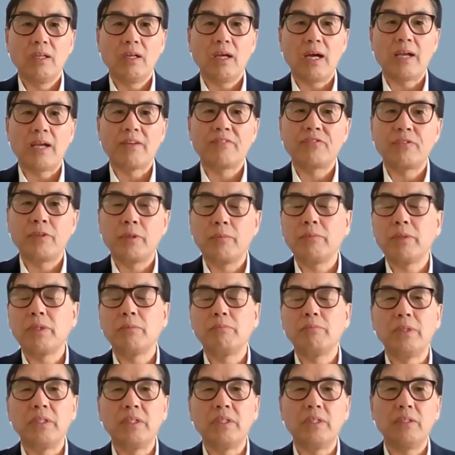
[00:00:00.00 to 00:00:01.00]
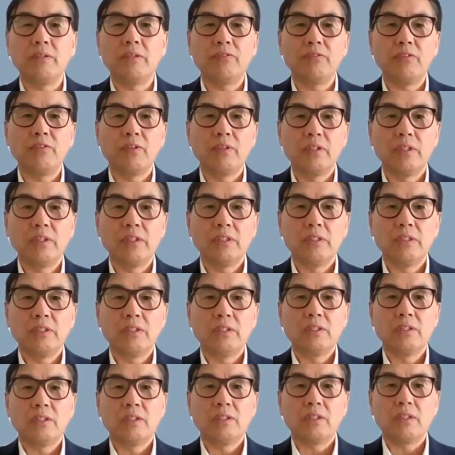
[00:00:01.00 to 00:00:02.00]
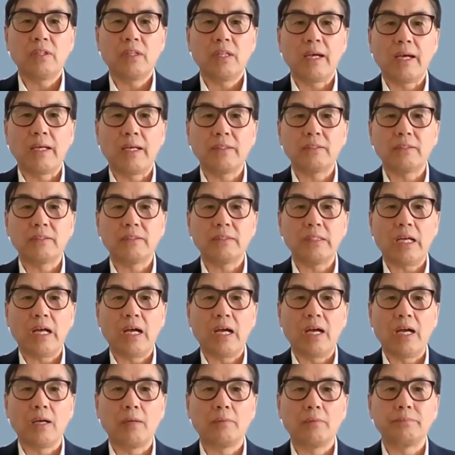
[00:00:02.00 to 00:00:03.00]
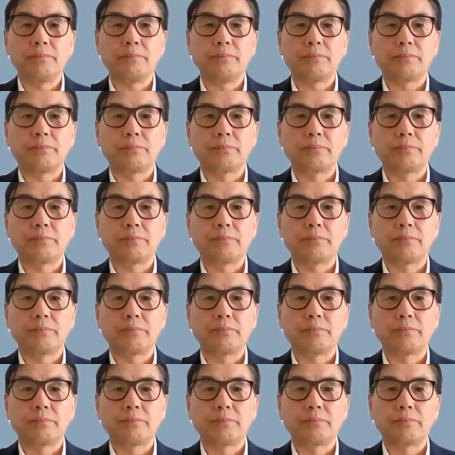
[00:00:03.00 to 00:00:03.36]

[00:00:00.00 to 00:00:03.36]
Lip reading: I firmly believe that the